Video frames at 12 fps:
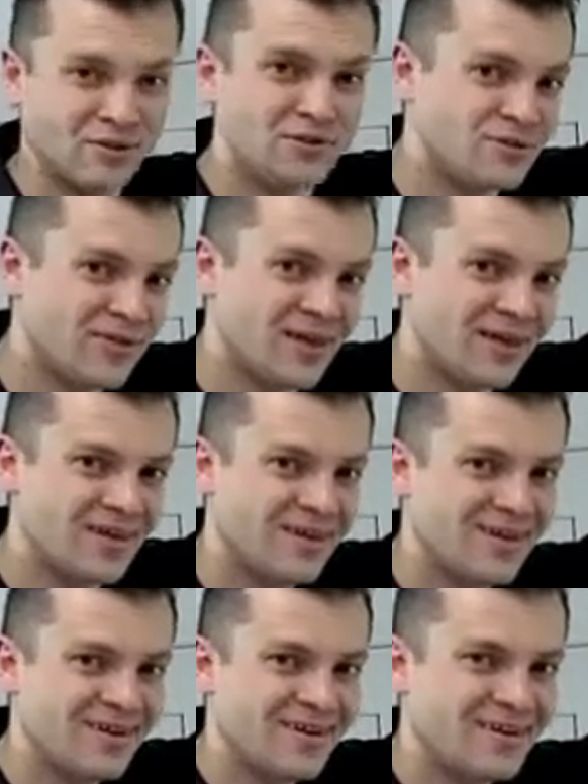don't you think?
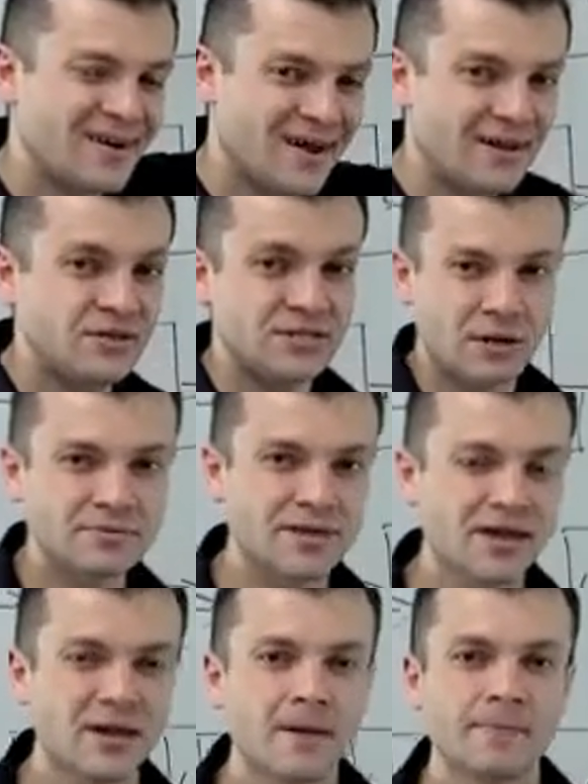Right? You see what I'm
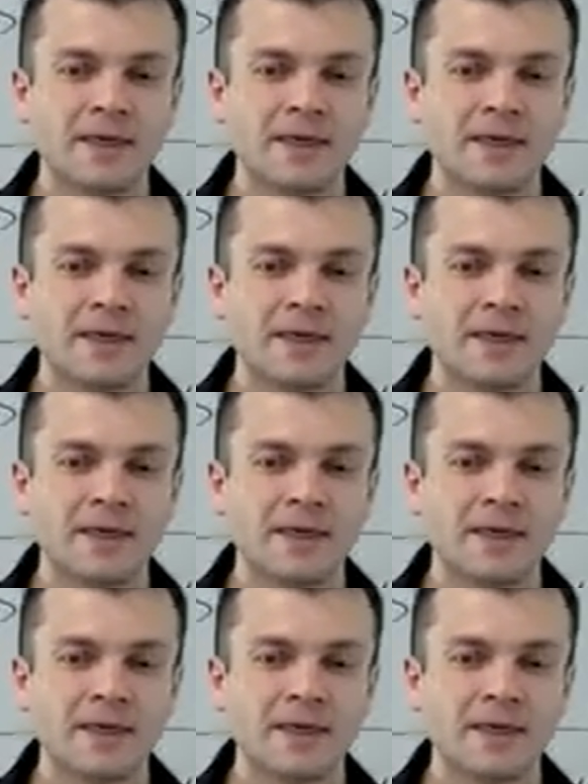saying?